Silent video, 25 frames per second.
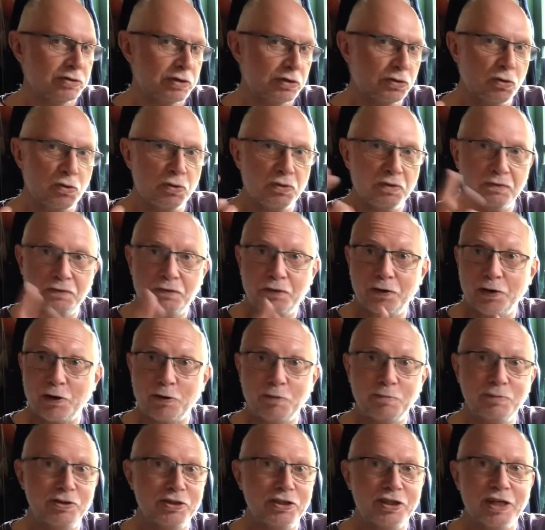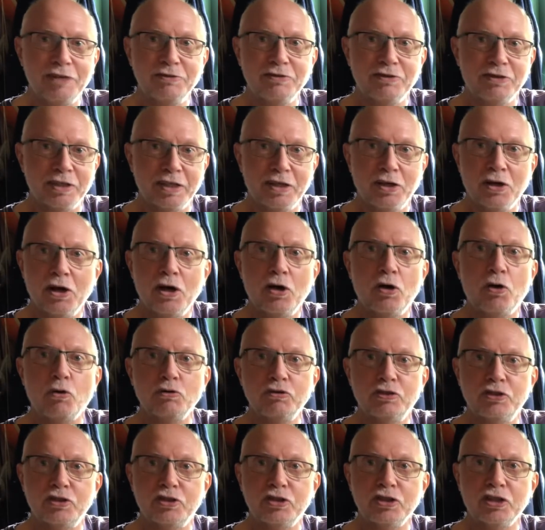in all the films, you don't see
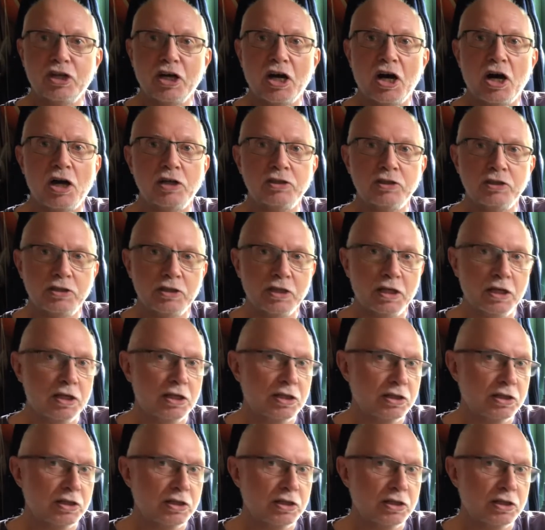horses and carts.